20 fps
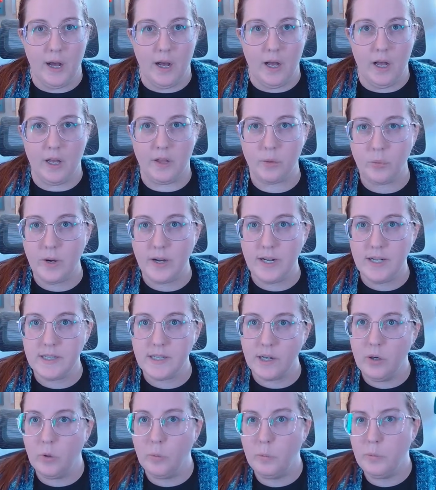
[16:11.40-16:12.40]
Otherwise,
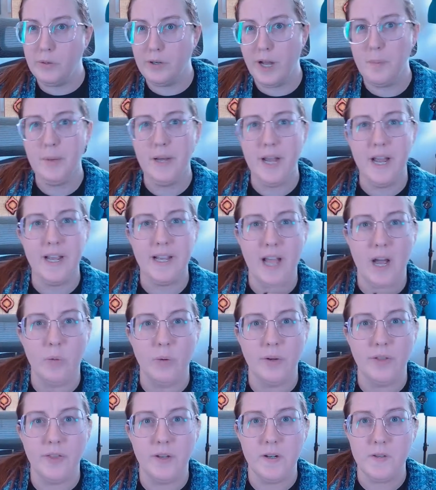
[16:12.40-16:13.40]
I hope you come and hang out
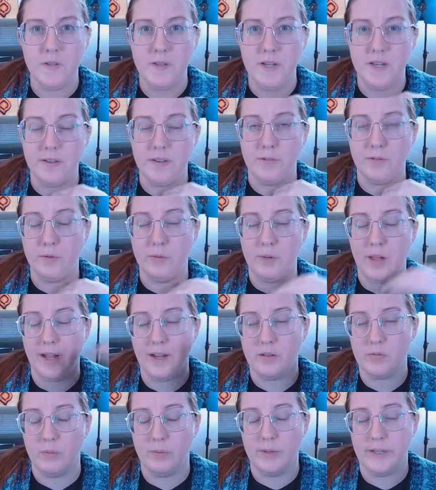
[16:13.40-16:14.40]
with us. If you
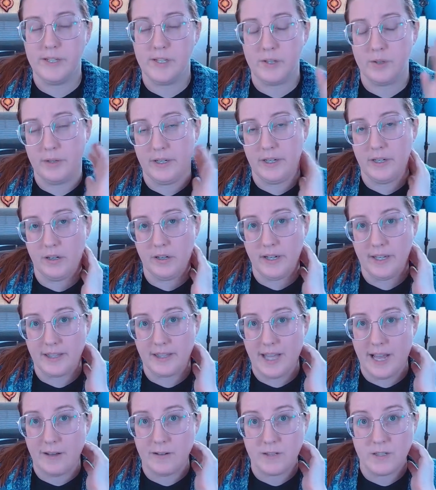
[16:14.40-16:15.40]
liked what we do here, hit
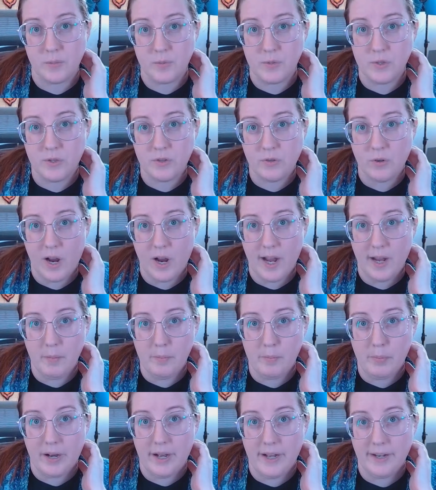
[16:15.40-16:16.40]
that subscribe
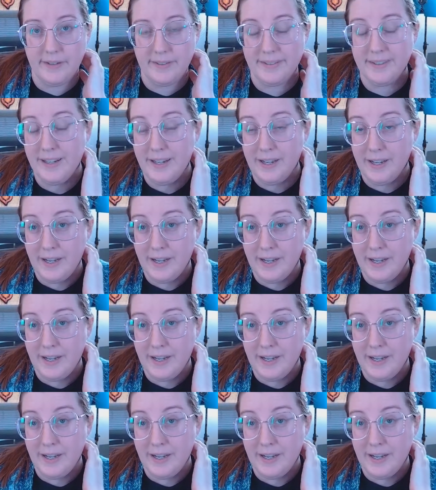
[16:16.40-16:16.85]
button.